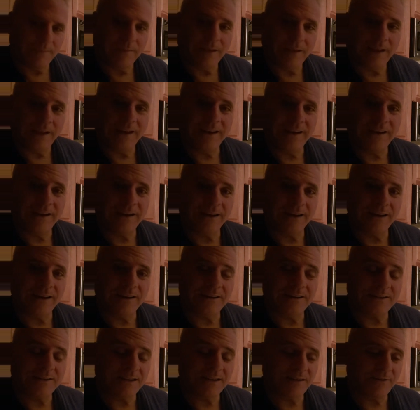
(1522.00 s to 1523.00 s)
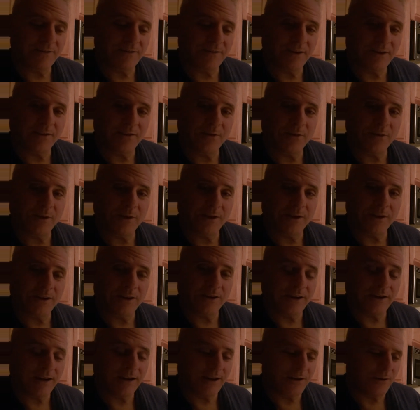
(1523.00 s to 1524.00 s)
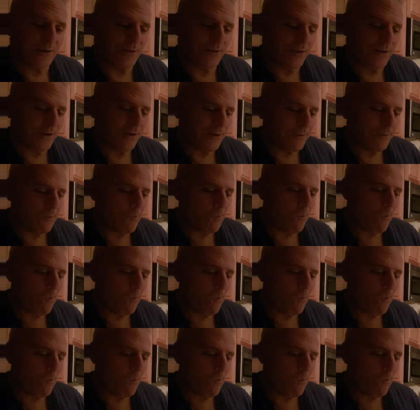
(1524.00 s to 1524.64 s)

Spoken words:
89 and 73. Can you handle that?